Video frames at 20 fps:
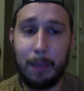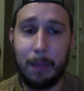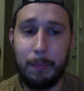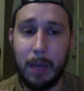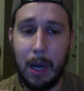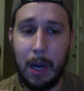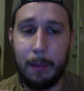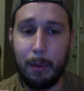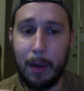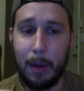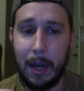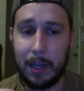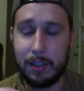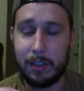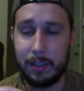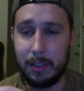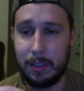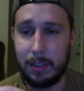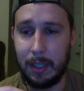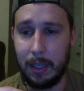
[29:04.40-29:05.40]
Biyombo
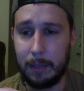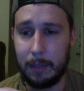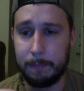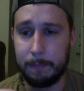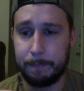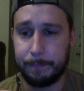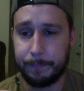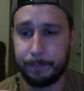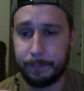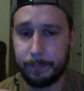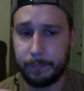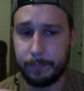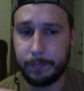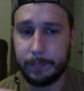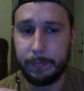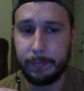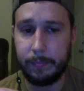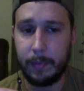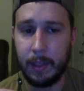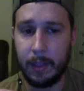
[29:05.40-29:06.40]
actually did
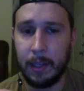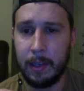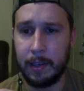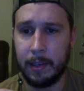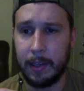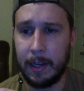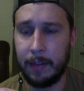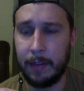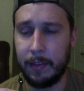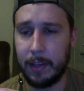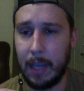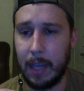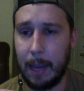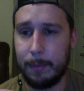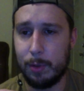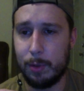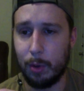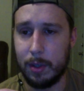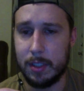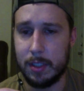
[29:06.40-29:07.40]
get in the game
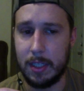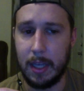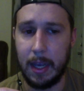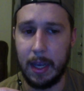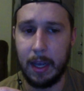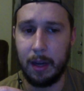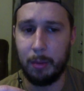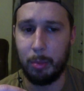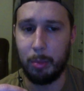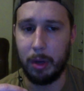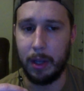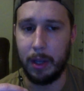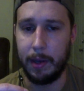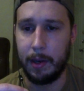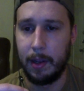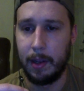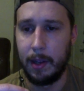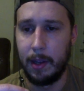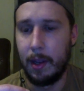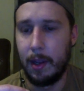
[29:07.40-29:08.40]
towards the end, but
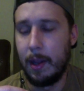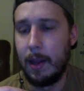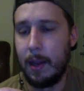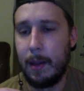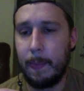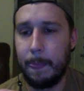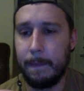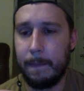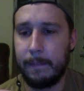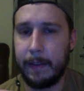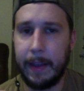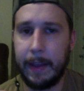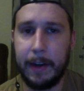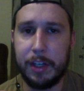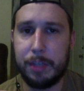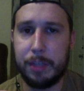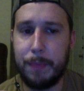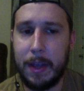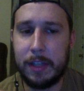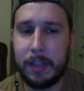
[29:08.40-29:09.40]
again, it
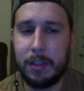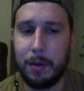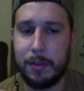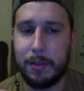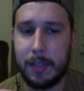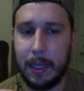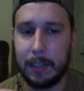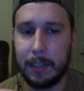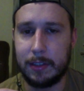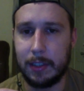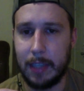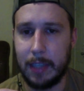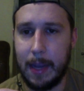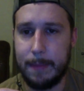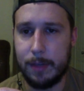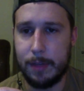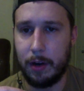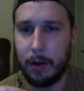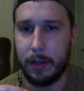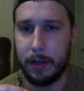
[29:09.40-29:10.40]
just makes no sense. The
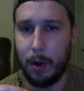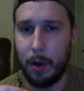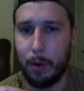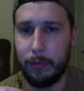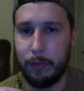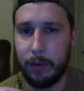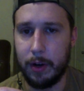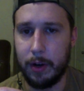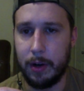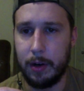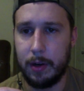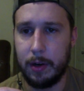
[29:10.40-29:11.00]
game's already over.